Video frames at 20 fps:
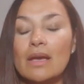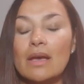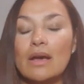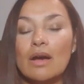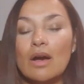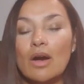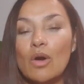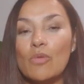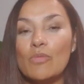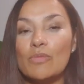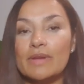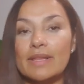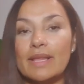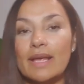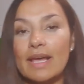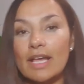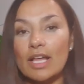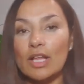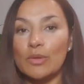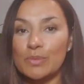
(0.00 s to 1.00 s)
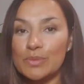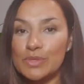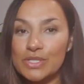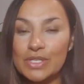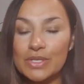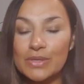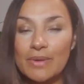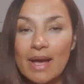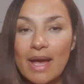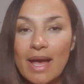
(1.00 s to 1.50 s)
hopefully that helped
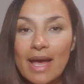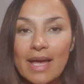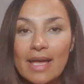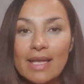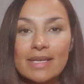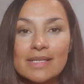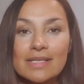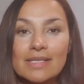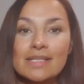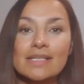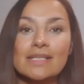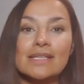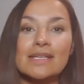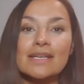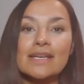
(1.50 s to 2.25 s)
you, and